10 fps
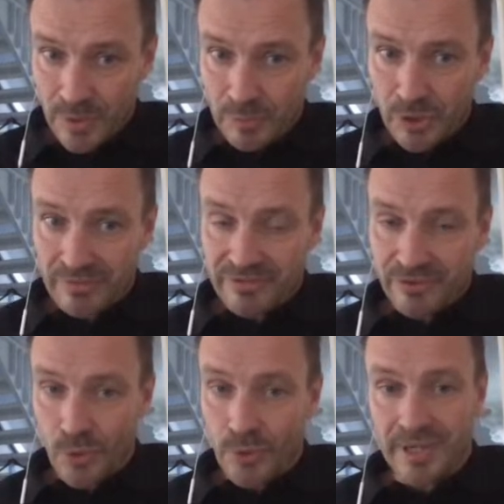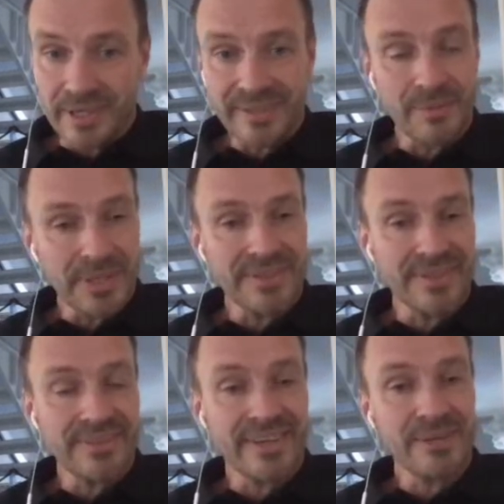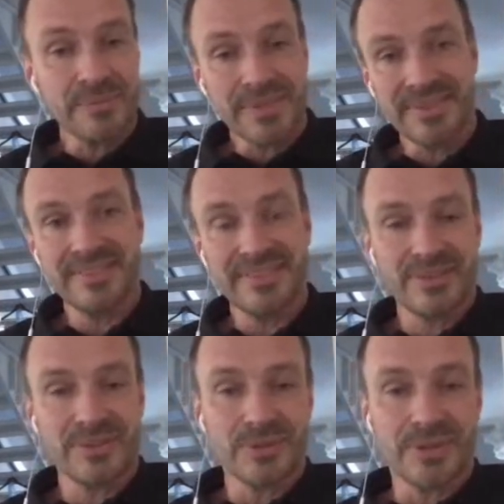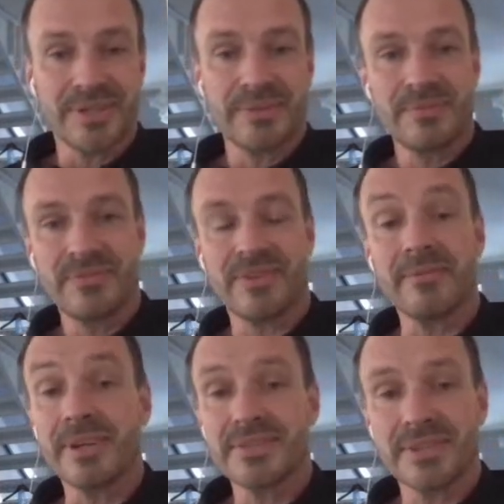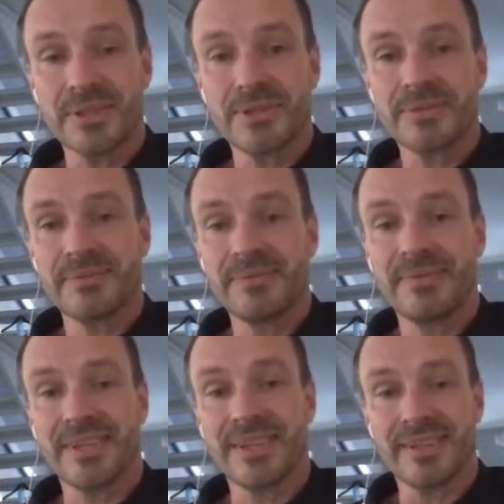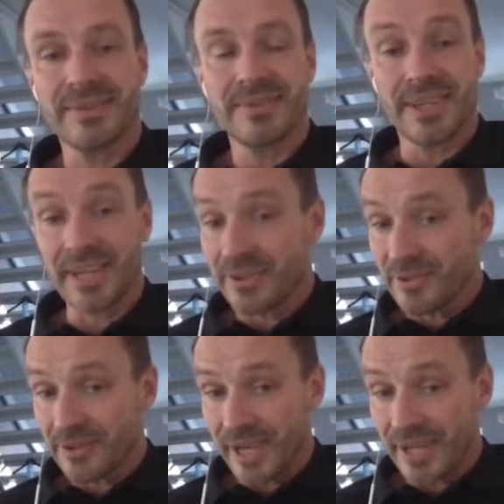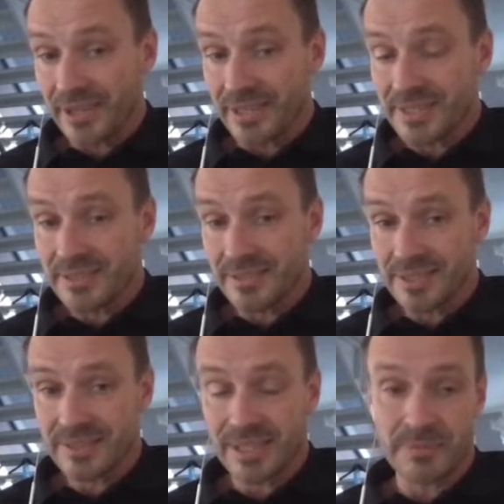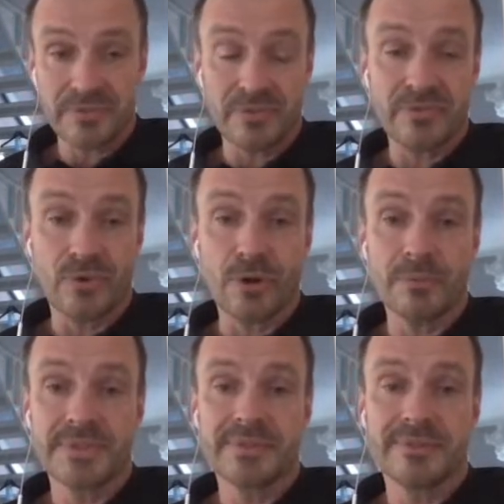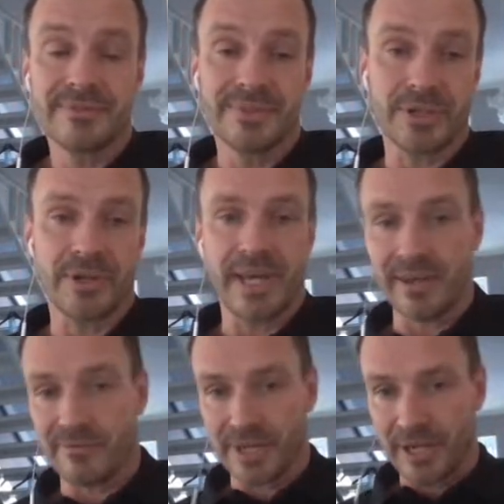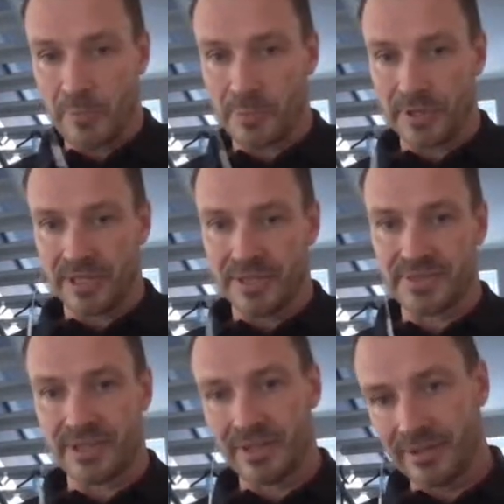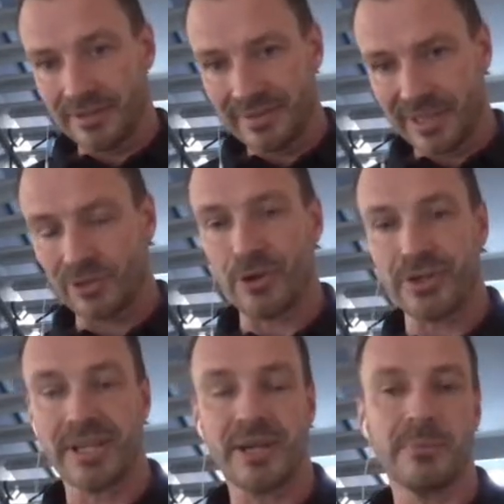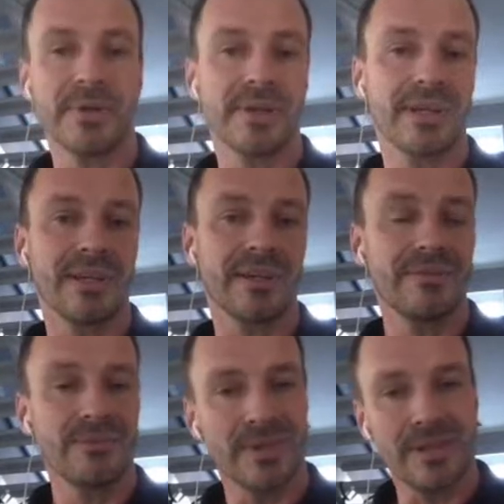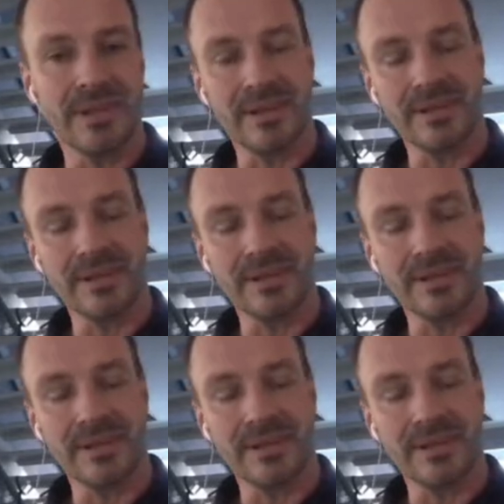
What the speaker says: we moved forward a little bit in time to 5 years ago. Another analyst, this time from Forbes, every company is a technology company with